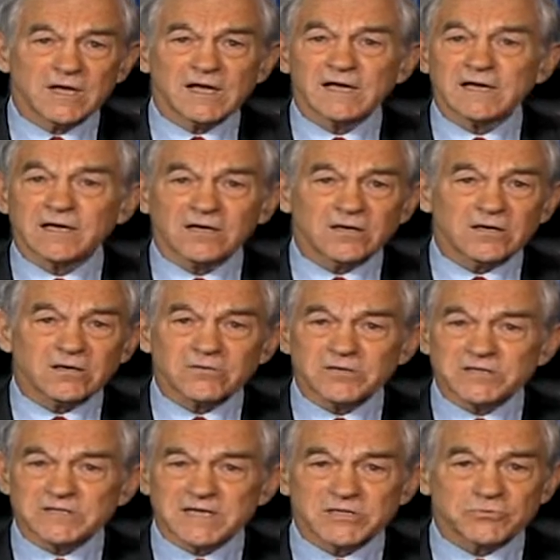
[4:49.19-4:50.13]
and
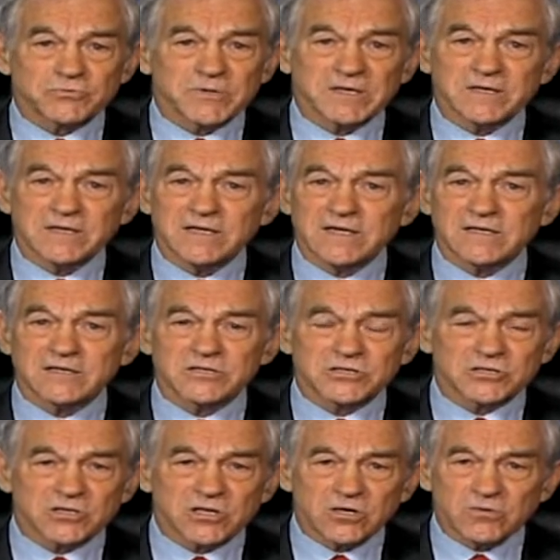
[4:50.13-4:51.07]
Congress has reneged
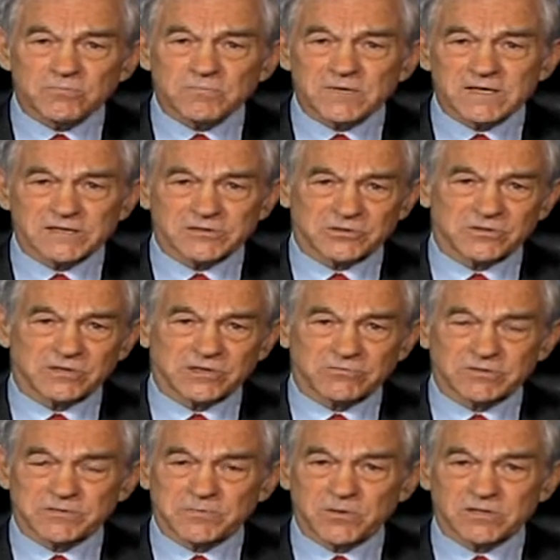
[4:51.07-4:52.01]
so much on
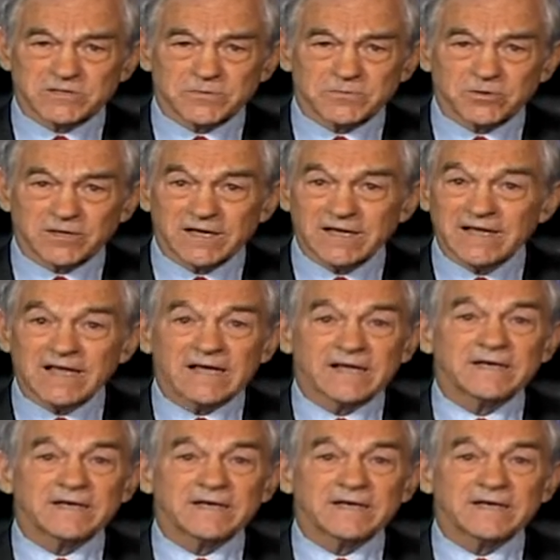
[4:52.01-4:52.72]
their responsibility.